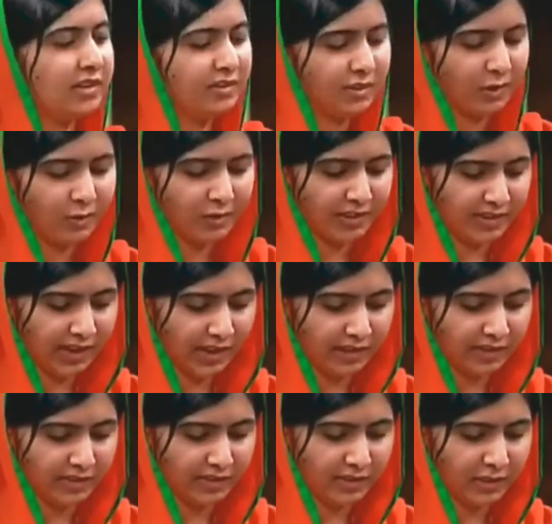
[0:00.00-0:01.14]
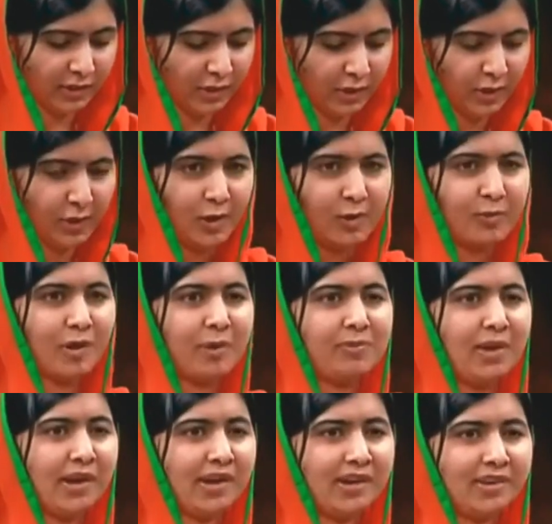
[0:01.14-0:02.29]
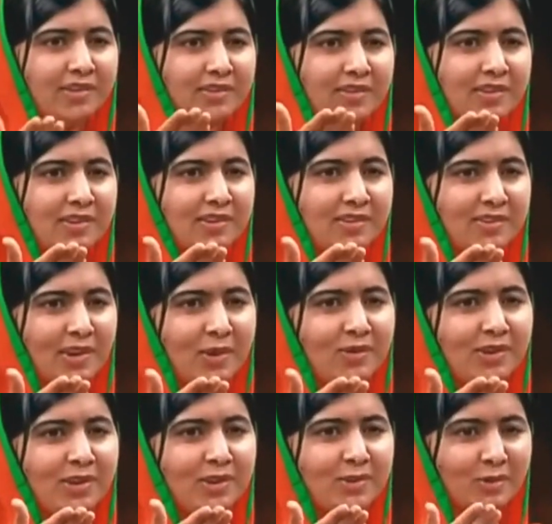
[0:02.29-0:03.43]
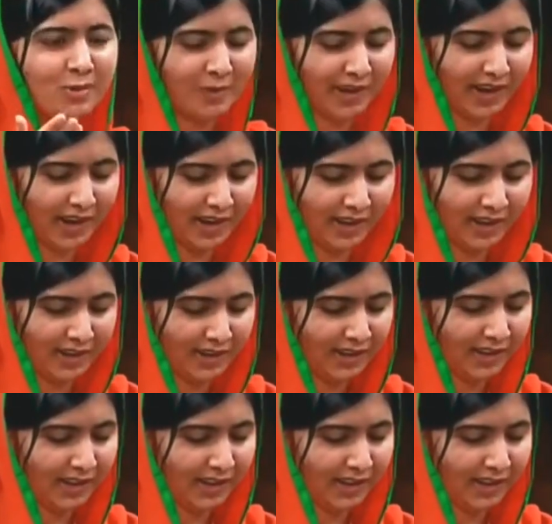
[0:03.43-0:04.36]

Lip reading: distinguished guests, my parents, Ziauddin and Torpikai,